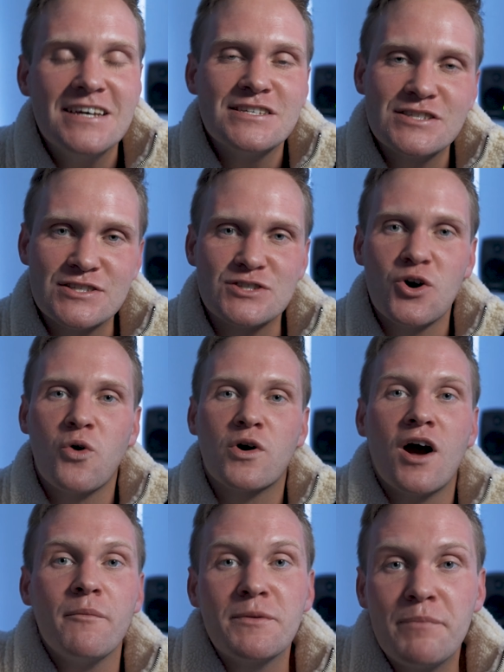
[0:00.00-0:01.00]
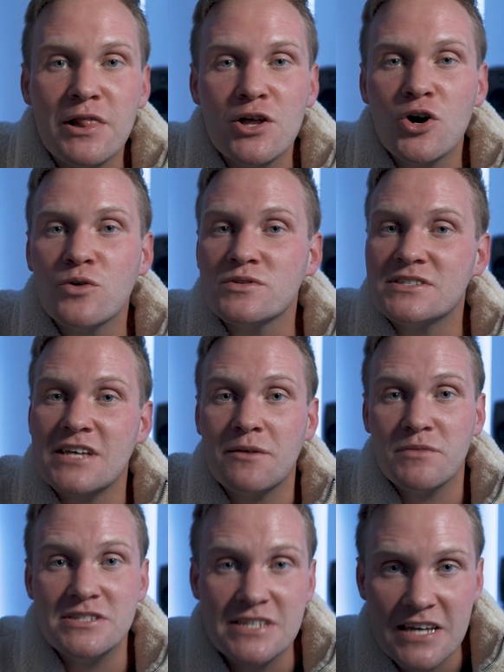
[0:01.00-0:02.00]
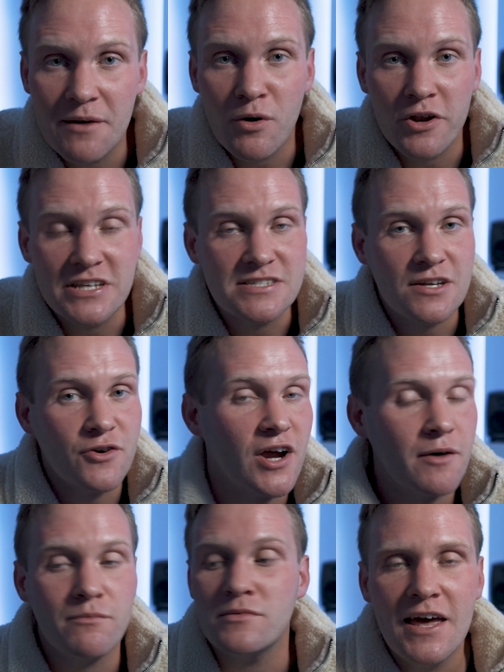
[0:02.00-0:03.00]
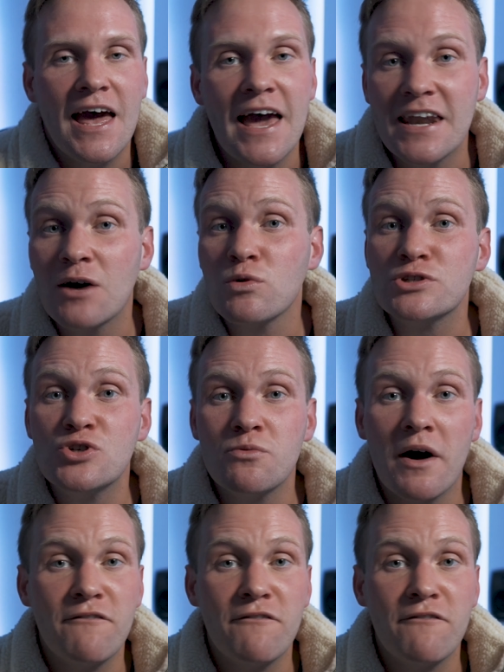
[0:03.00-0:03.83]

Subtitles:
So comment below, send me DM on Instagram, and I will do my